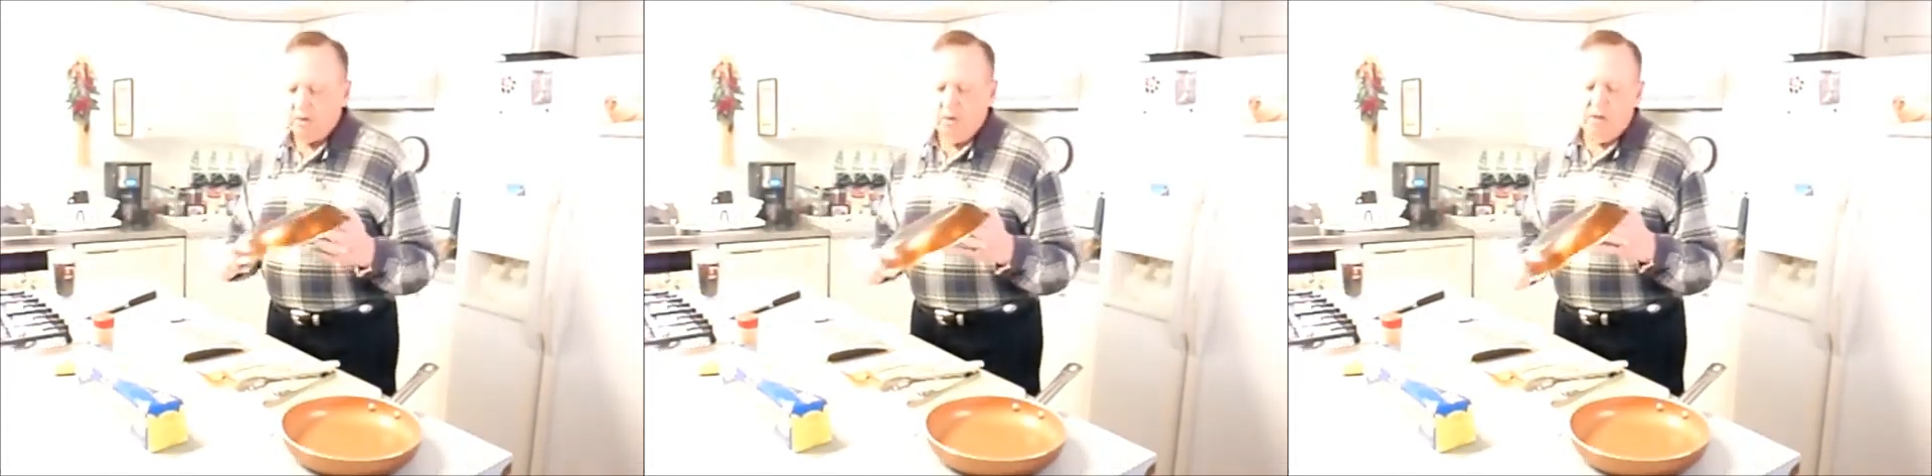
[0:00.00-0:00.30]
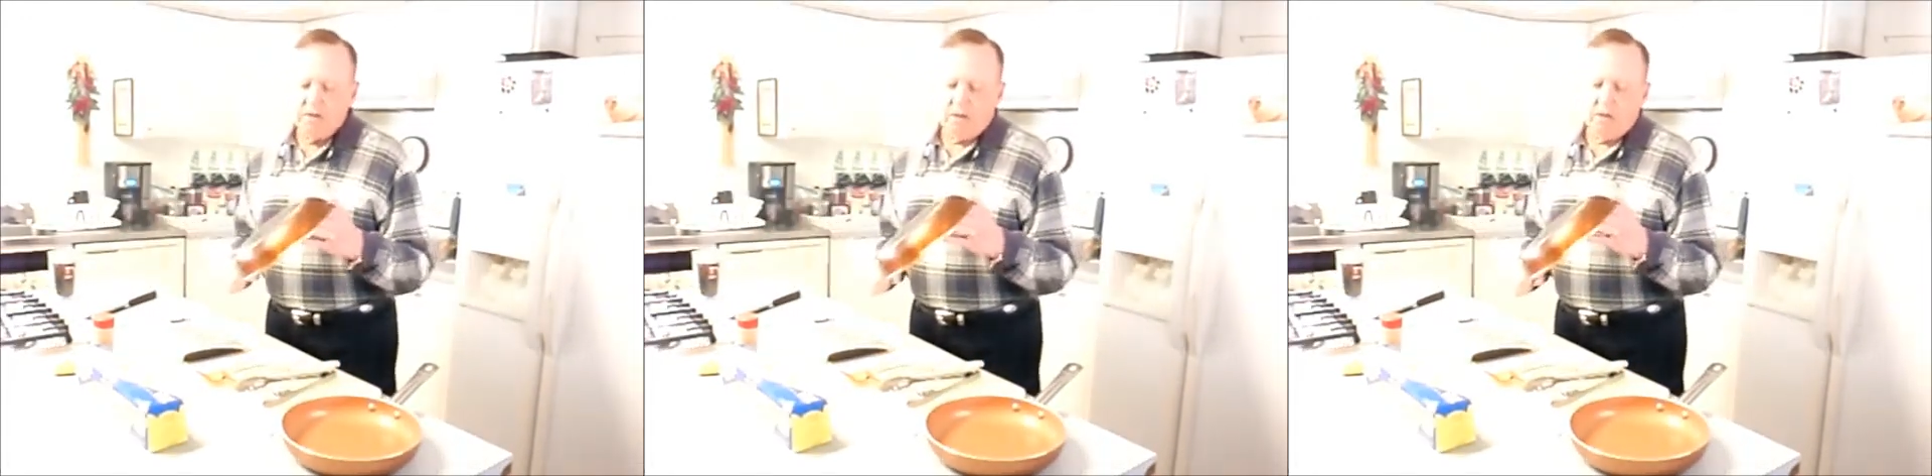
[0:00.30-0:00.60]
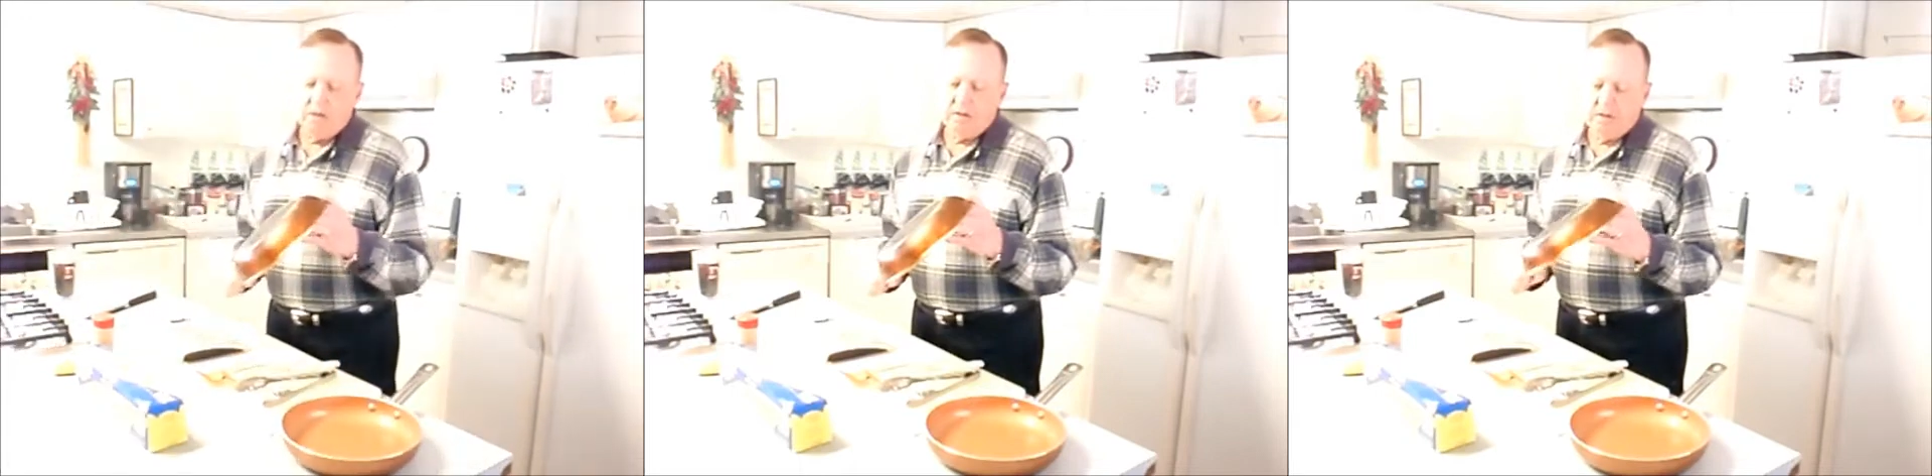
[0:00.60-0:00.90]

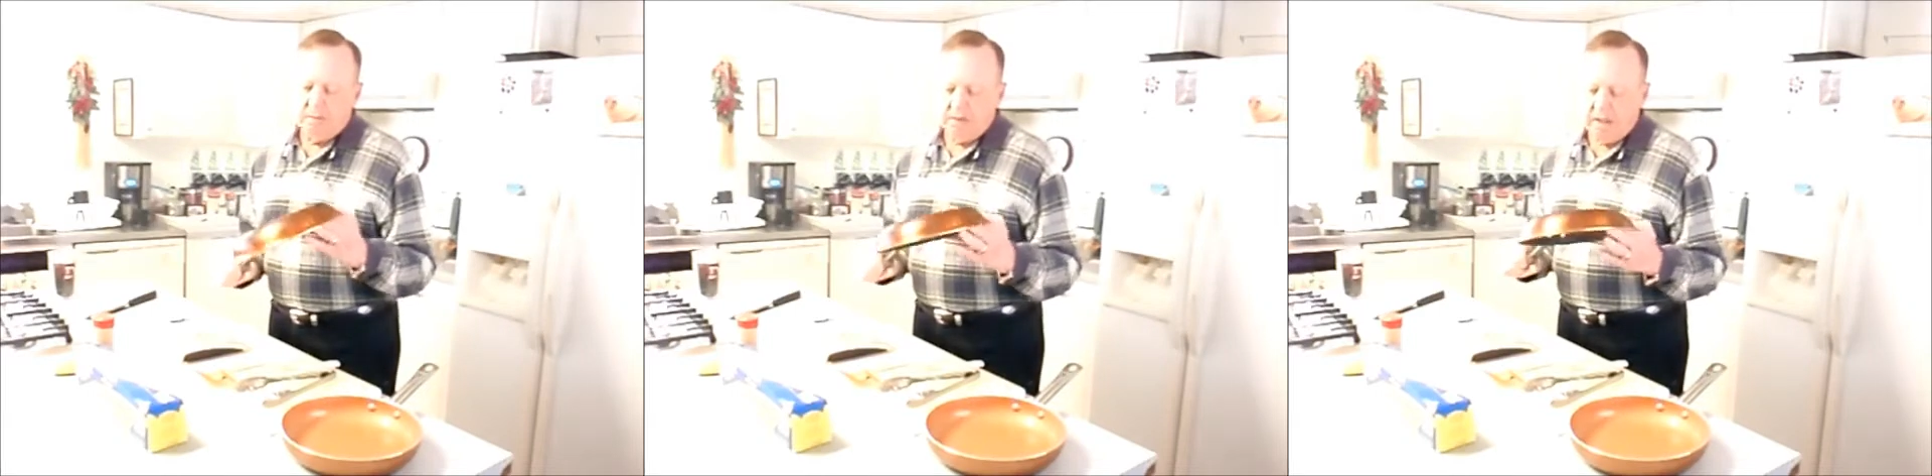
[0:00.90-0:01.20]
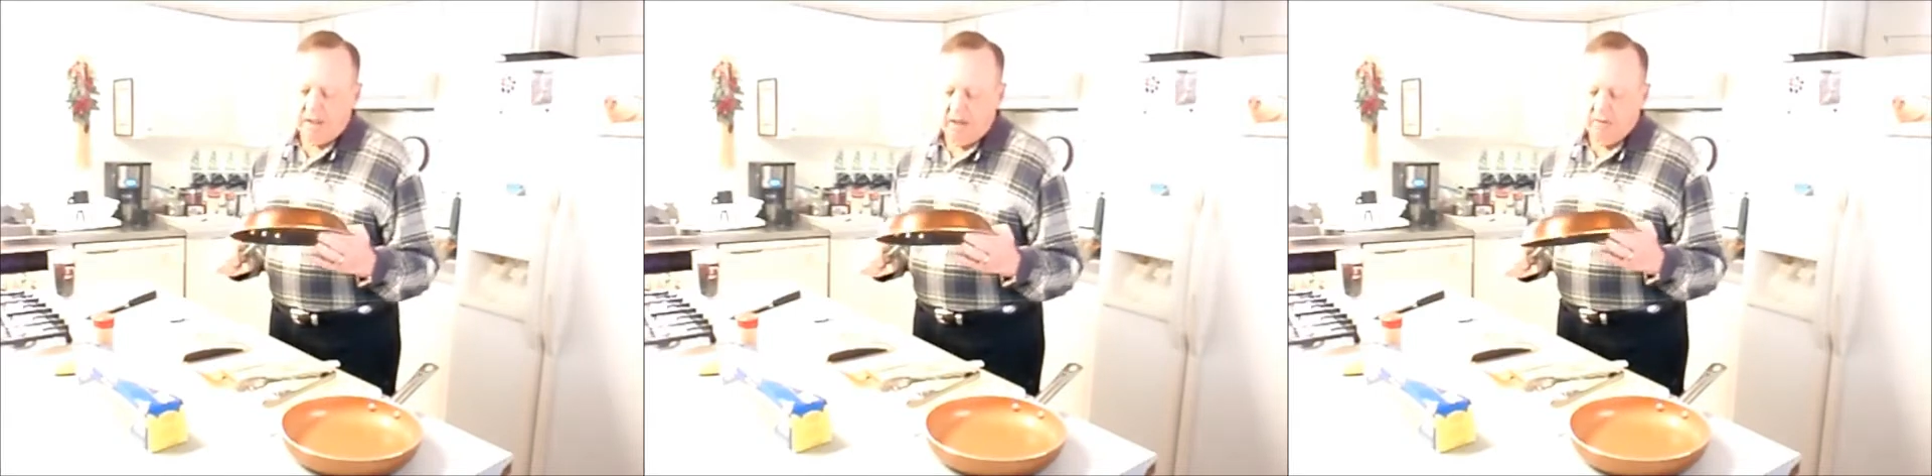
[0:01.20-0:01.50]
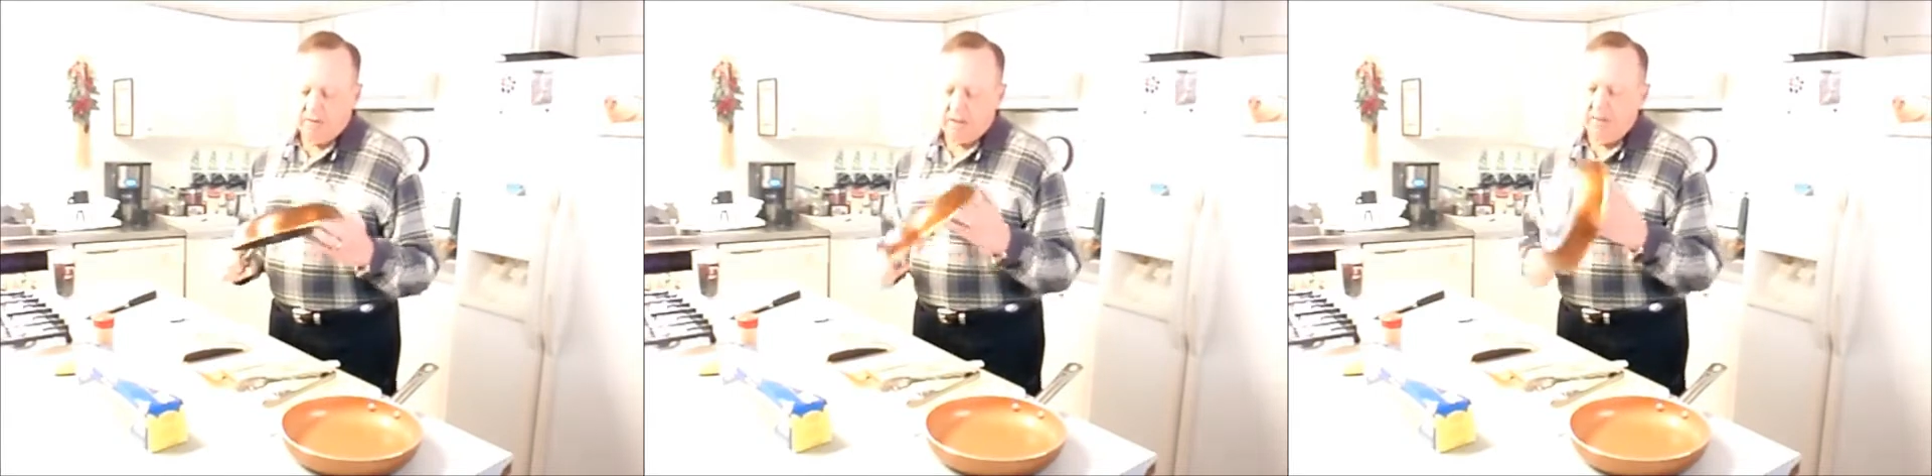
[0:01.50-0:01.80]
Cuisinart that I
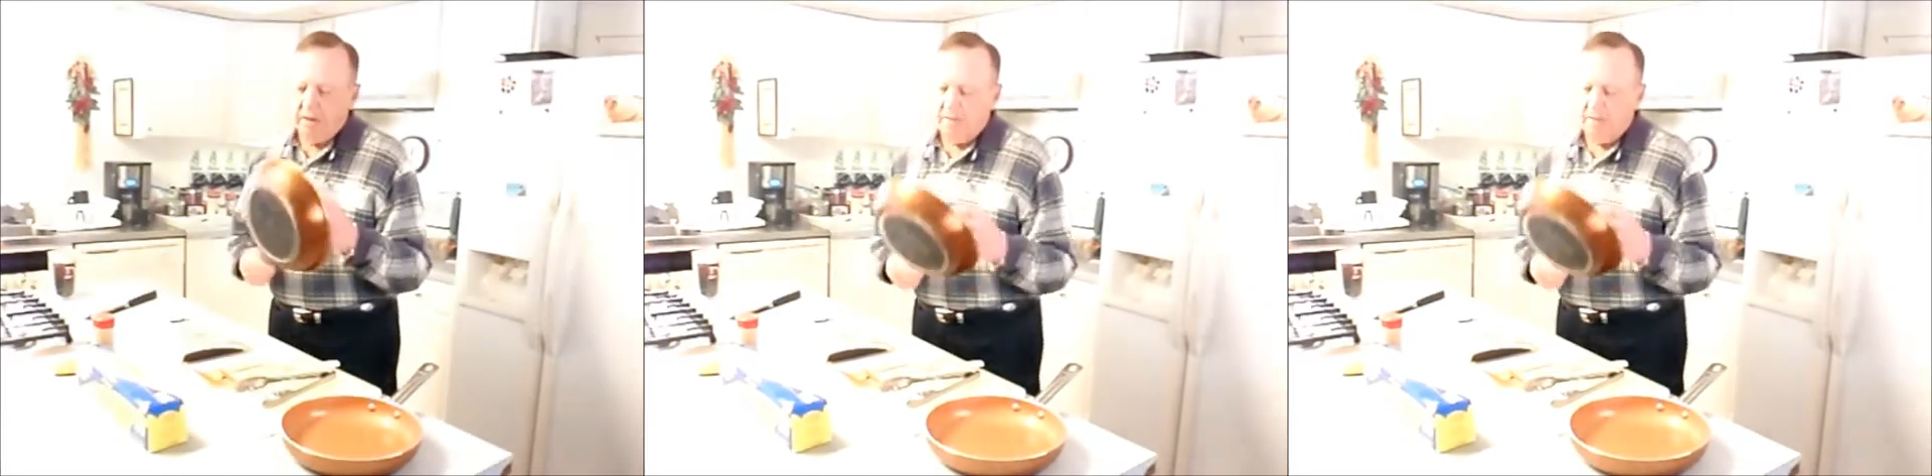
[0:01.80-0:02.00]
was able